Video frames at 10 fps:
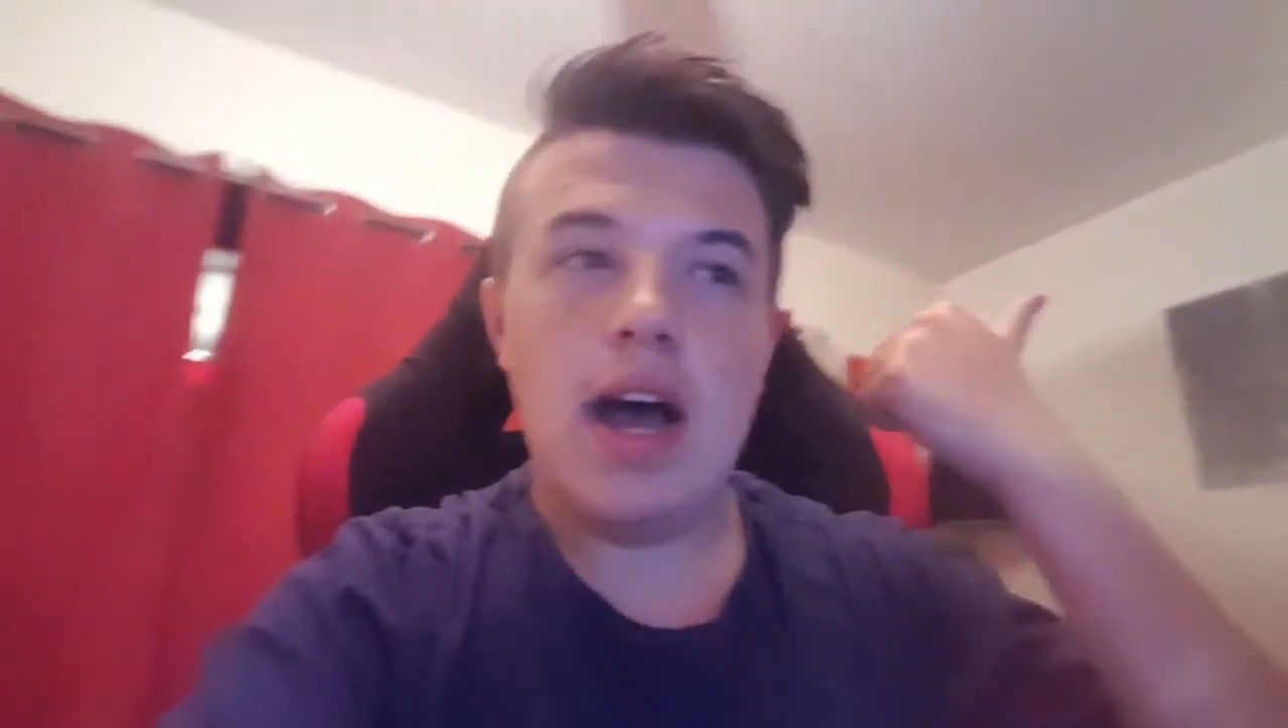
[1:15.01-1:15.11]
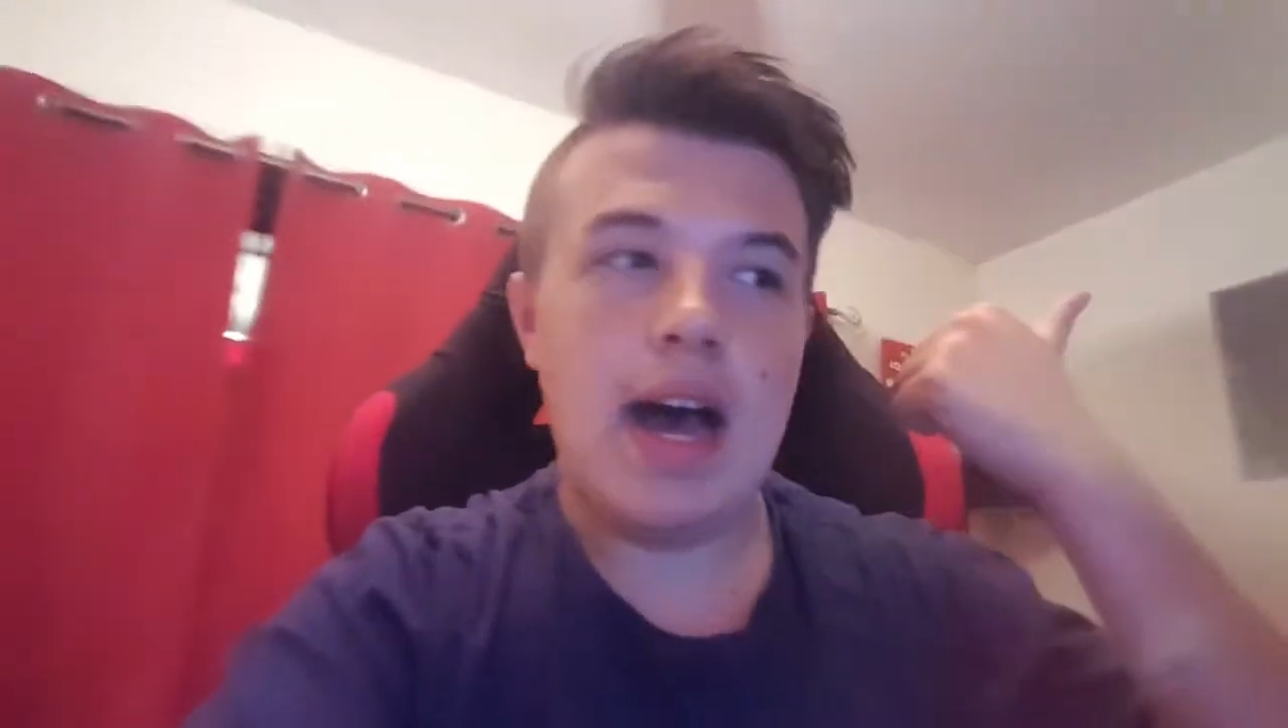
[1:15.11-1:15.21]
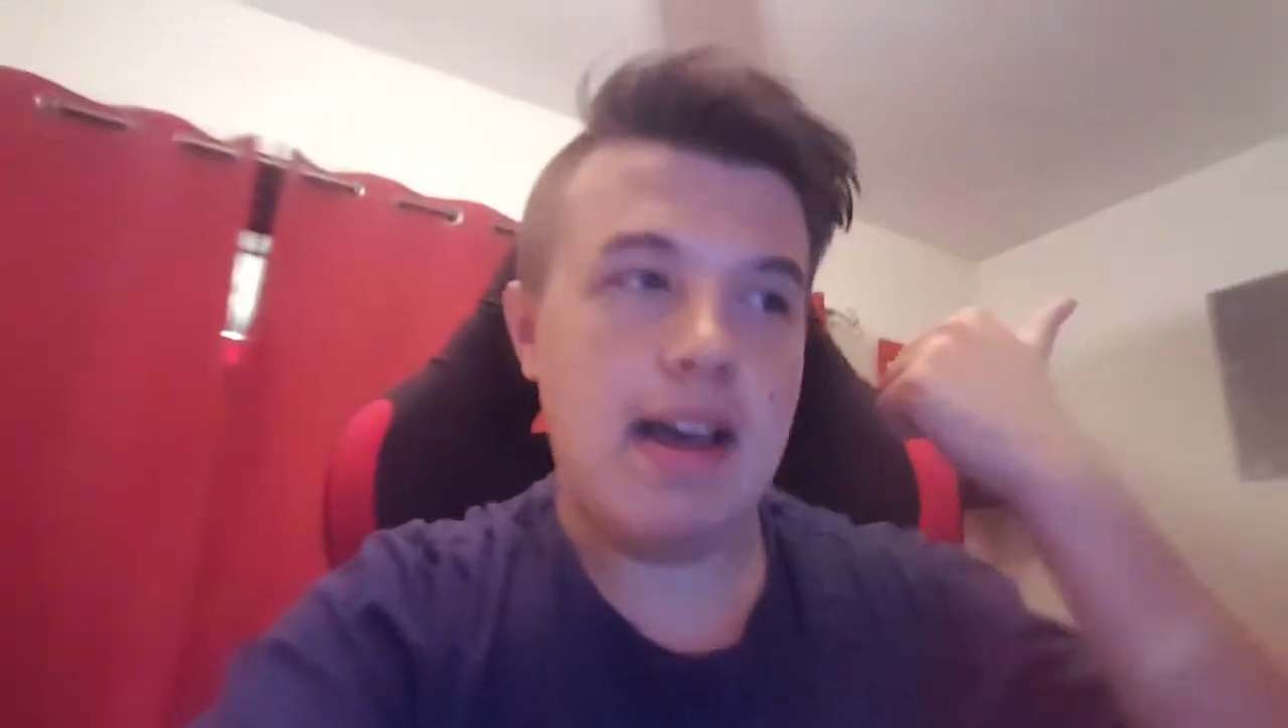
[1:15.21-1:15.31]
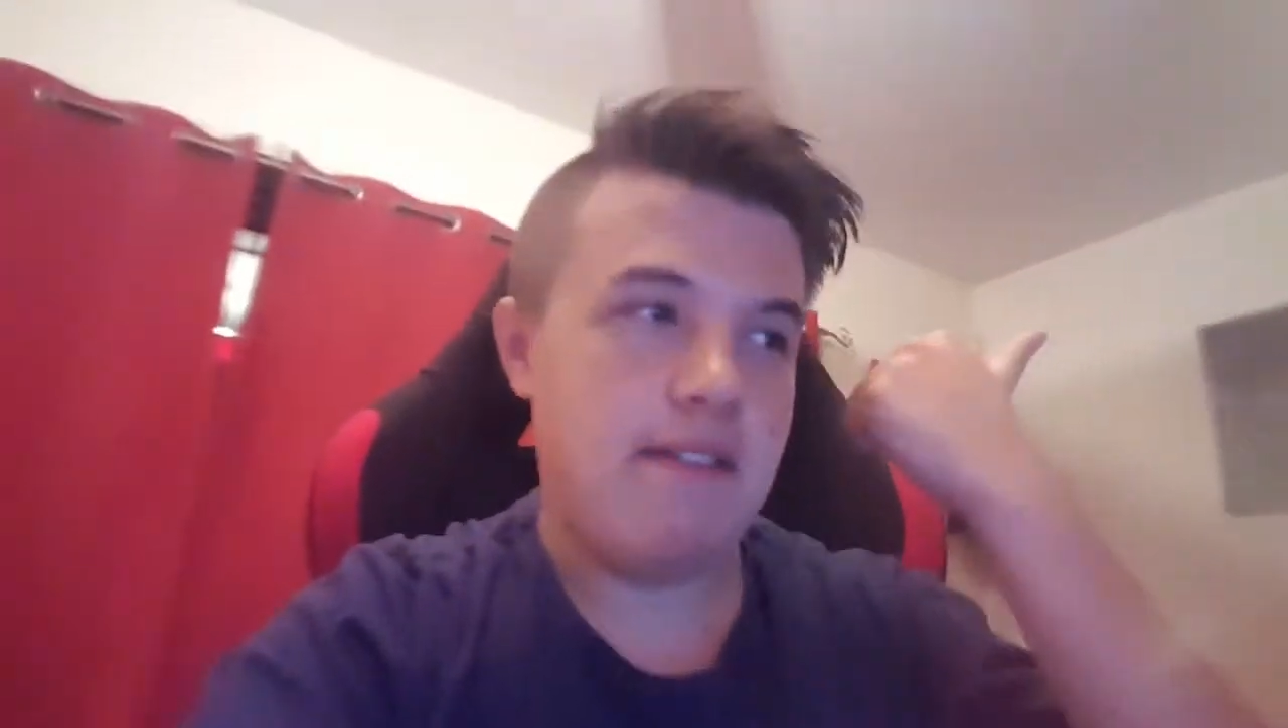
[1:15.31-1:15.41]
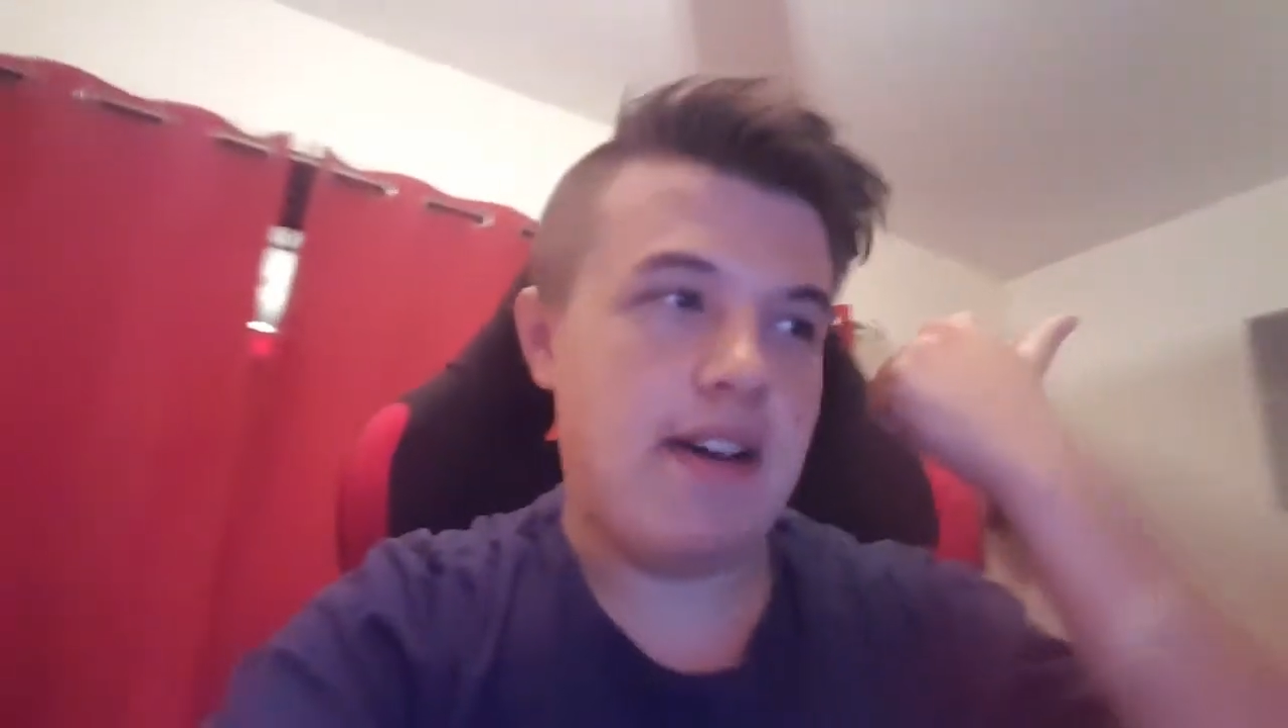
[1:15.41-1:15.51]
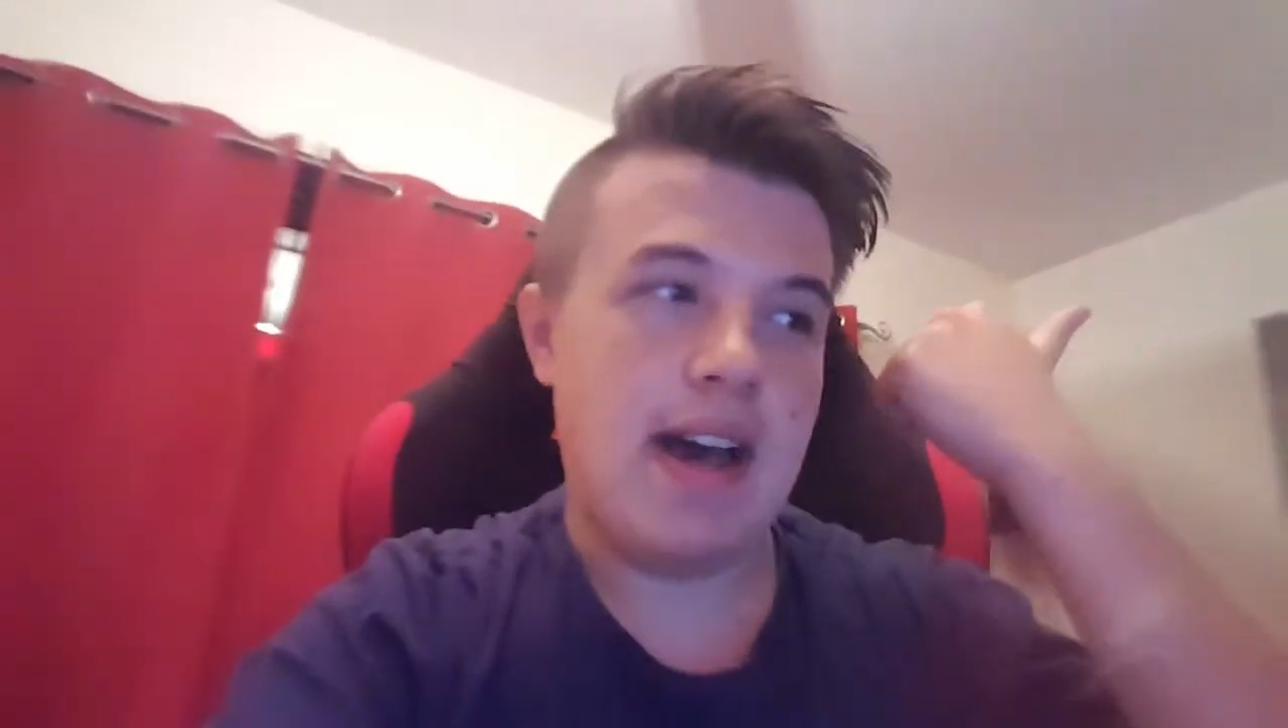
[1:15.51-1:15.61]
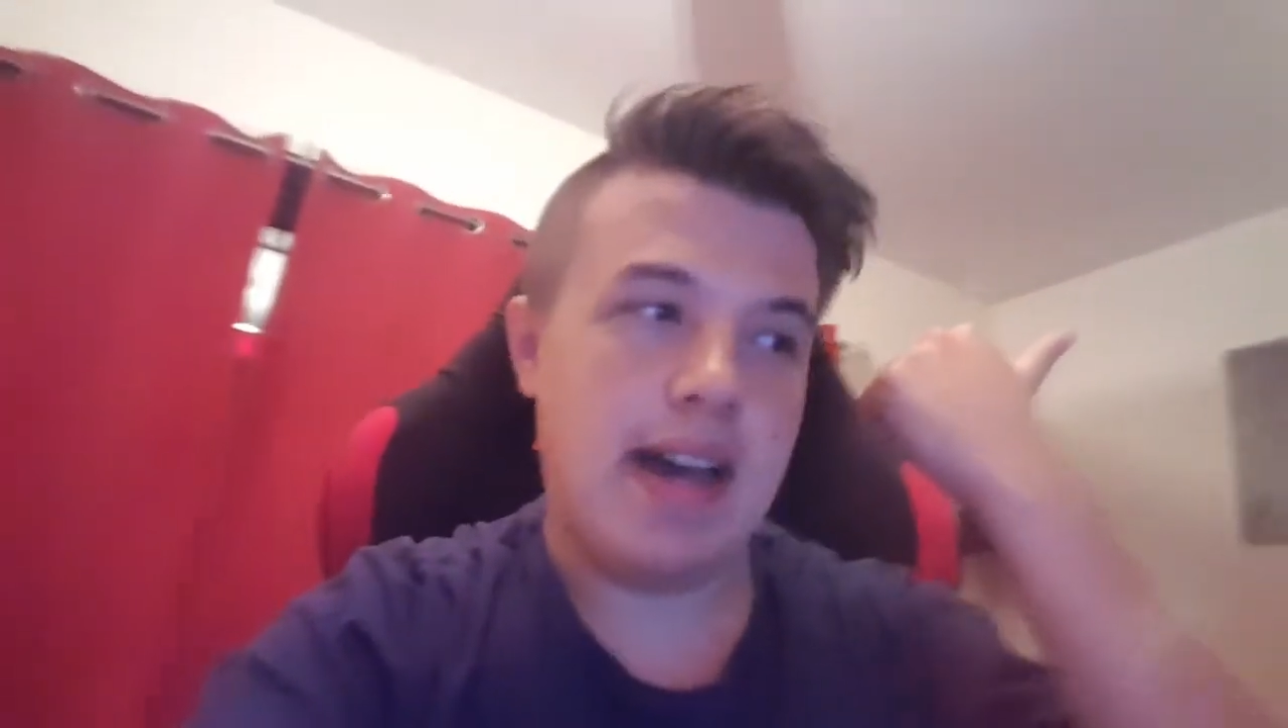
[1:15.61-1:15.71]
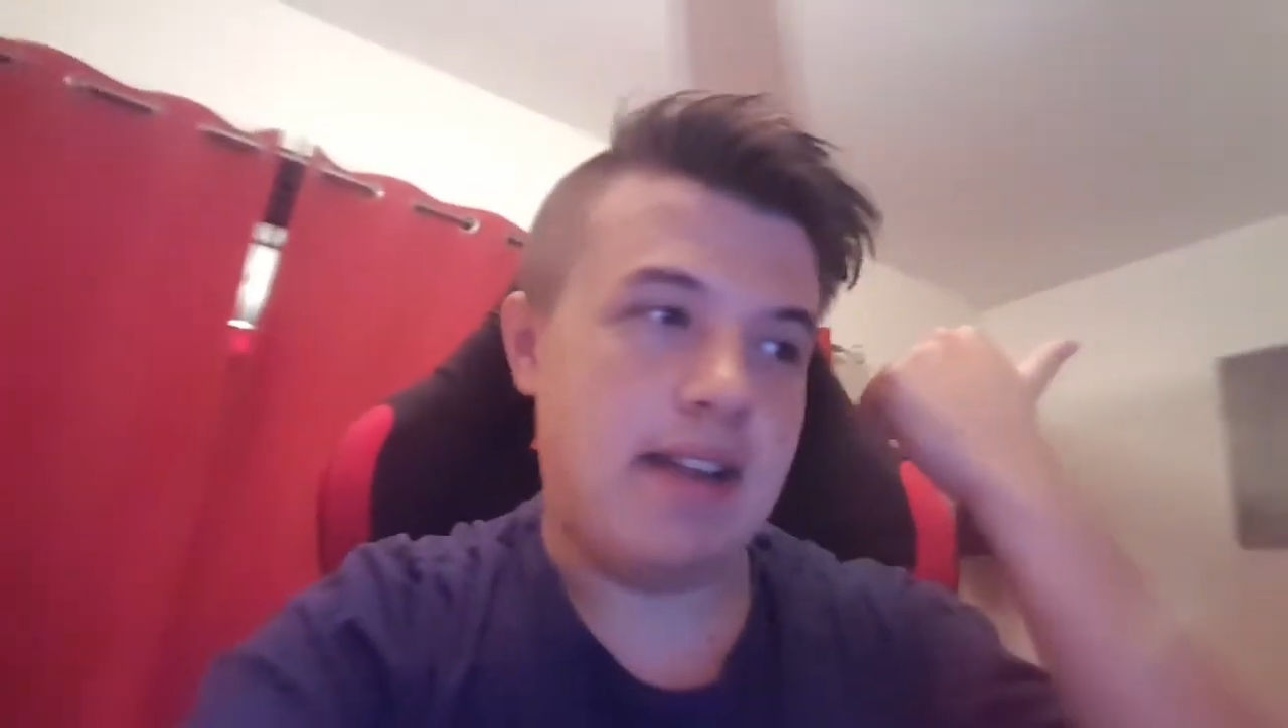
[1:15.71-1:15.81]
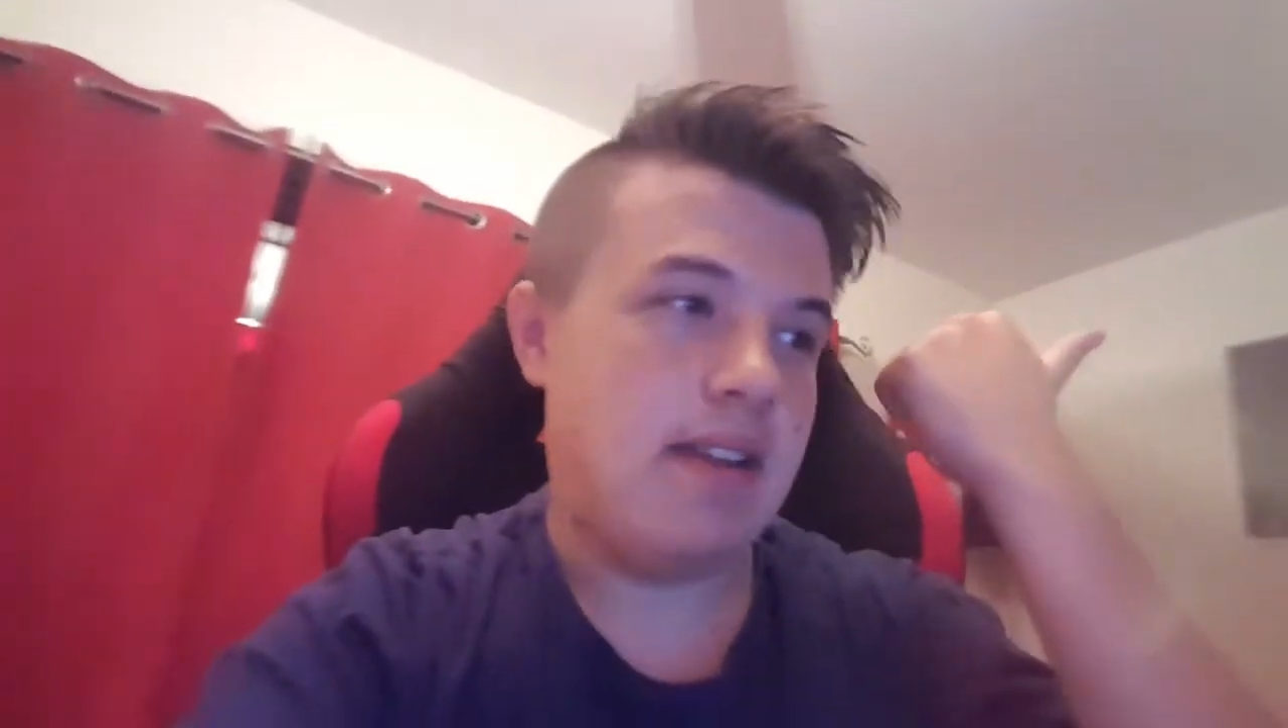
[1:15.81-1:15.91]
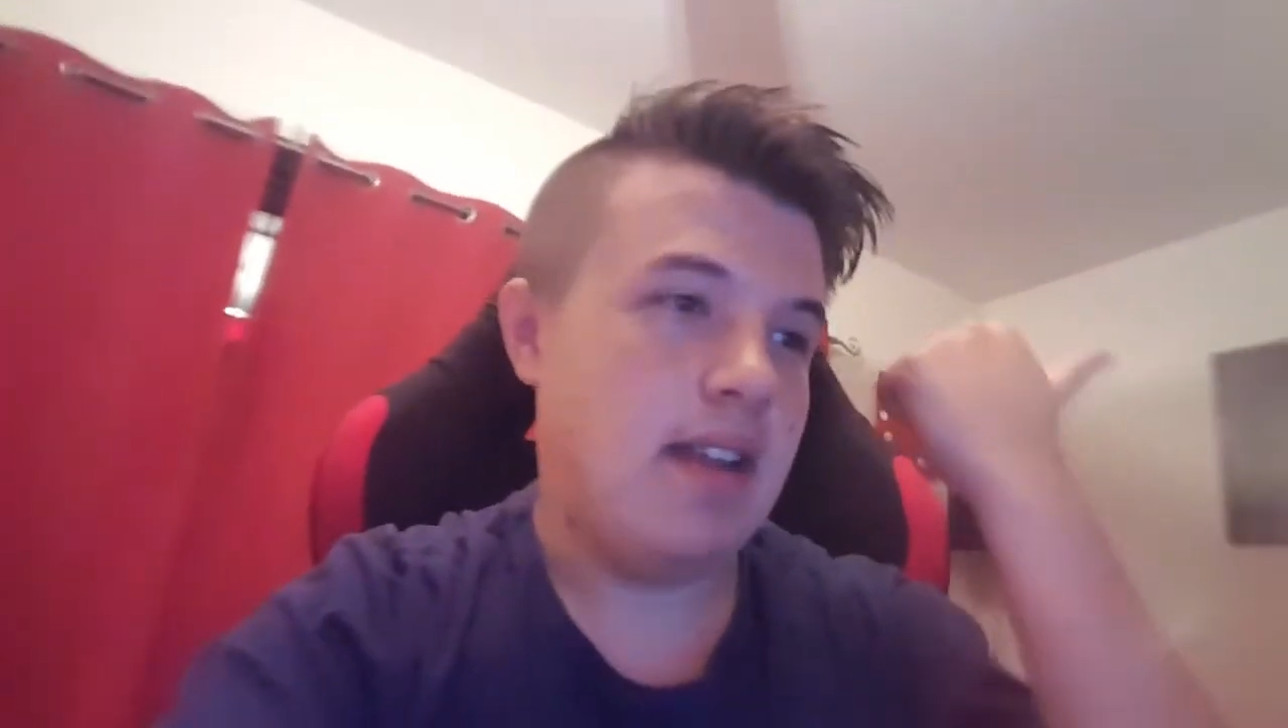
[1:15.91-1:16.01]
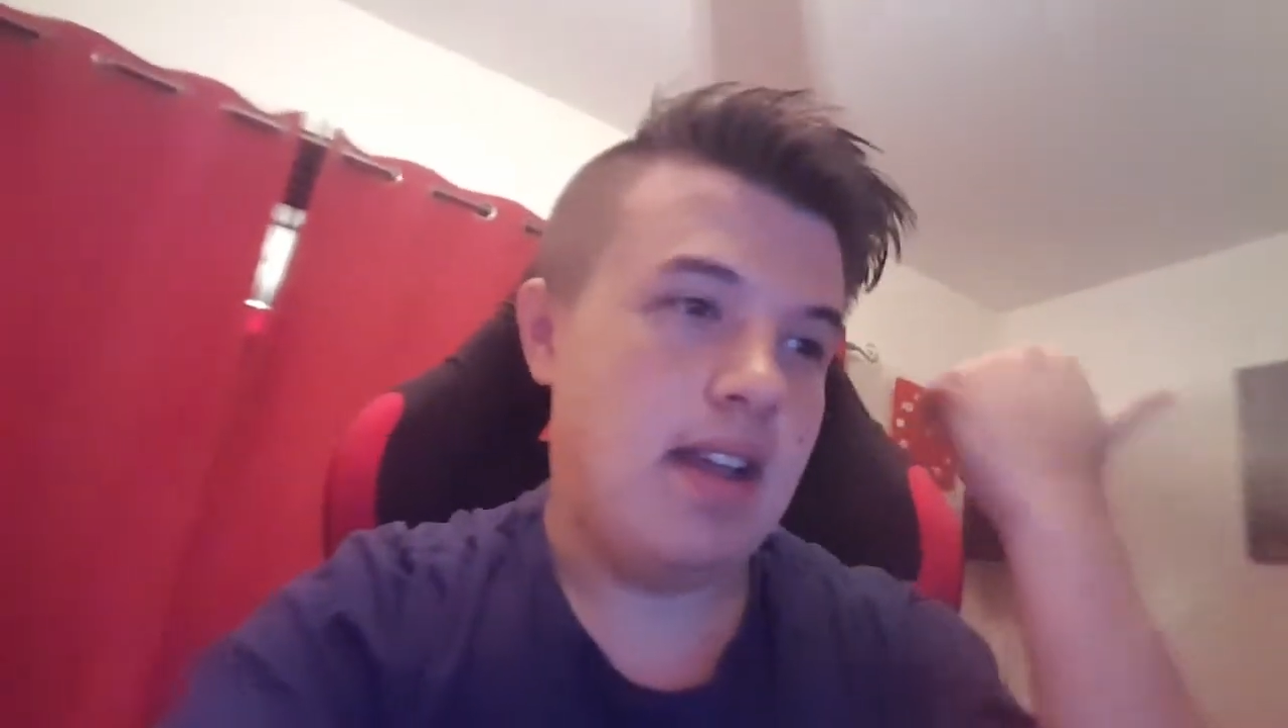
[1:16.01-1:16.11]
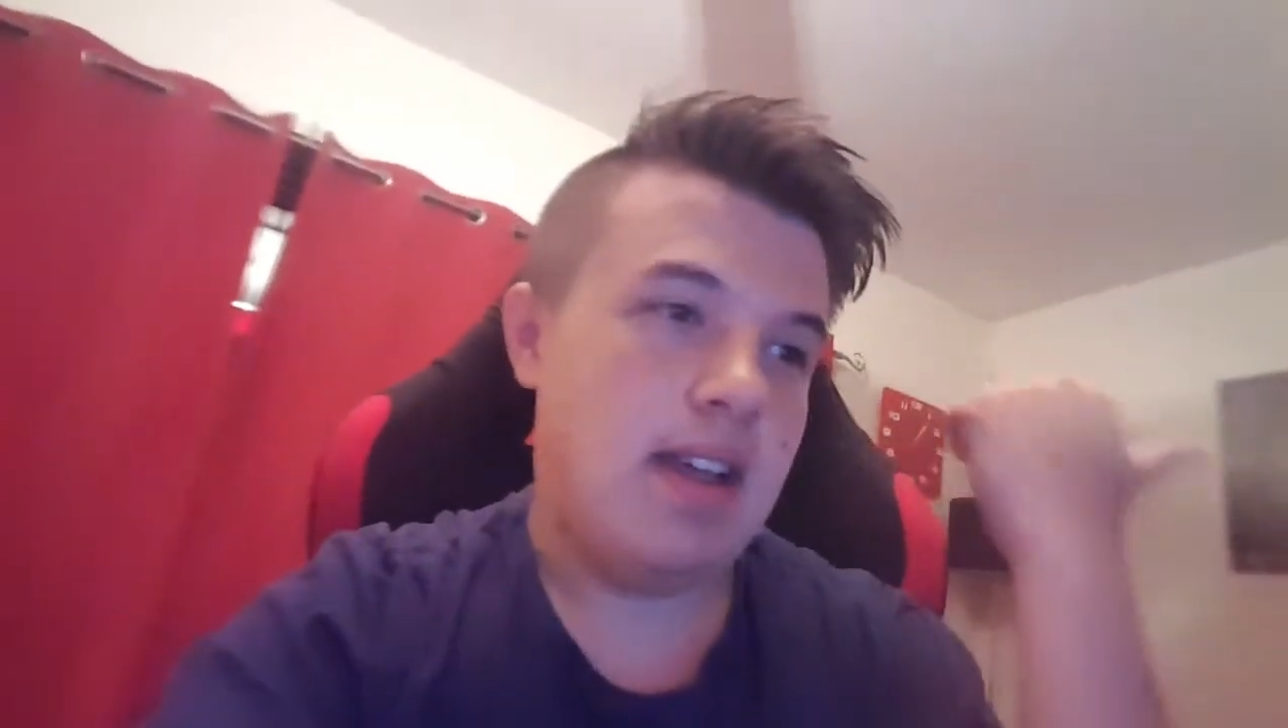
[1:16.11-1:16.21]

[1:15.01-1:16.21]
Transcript: I've had